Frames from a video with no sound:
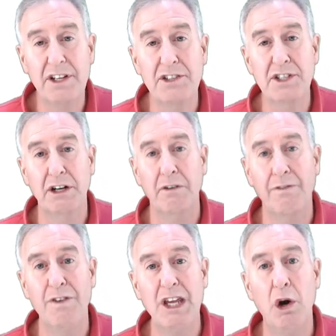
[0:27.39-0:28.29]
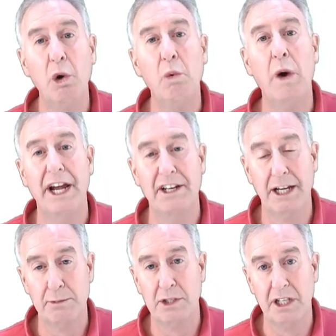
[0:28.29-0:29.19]
consider voy
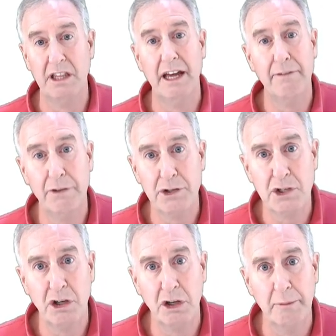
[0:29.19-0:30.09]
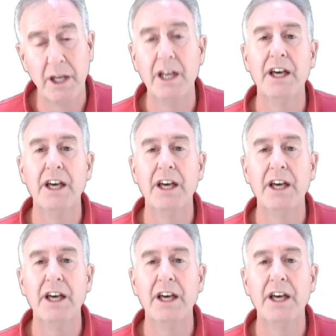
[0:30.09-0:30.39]
times t, that first term.